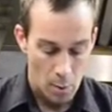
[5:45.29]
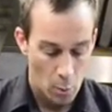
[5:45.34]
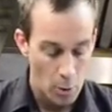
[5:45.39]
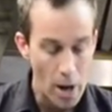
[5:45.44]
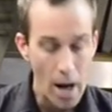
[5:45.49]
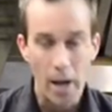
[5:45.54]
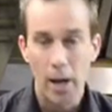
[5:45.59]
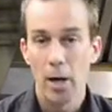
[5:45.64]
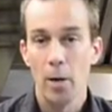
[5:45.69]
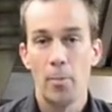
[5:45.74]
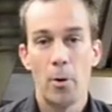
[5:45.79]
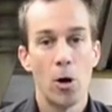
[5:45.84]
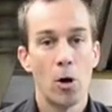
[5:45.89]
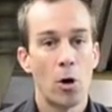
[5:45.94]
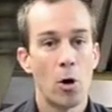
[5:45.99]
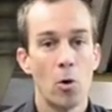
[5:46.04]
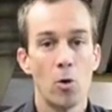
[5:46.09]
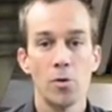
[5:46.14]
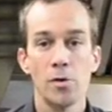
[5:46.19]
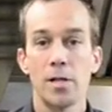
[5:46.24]
We're not going to
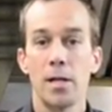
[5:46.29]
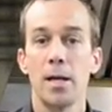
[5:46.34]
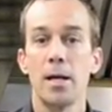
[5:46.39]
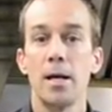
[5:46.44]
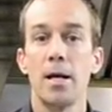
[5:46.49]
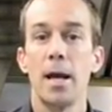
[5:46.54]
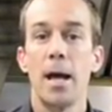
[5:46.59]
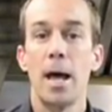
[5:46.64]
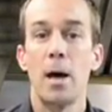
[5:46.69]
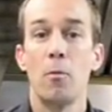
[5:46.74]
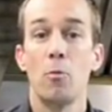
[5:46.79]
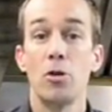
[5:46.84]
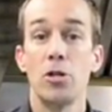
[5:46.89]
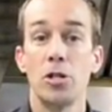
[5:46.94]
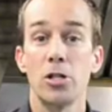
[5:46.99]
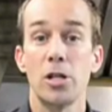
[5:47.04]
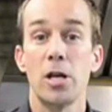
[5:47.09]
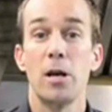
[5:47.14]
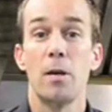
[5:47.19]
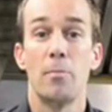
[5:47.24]
poke holes in it, and we're
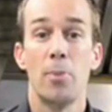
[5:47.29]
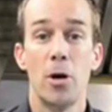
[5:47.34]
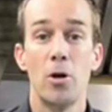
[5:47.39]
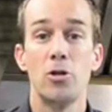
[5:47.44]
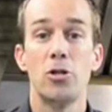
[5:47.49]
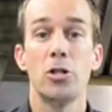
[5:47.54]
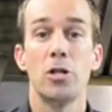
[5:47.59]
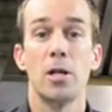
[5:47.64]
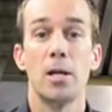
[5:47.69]
just going to poach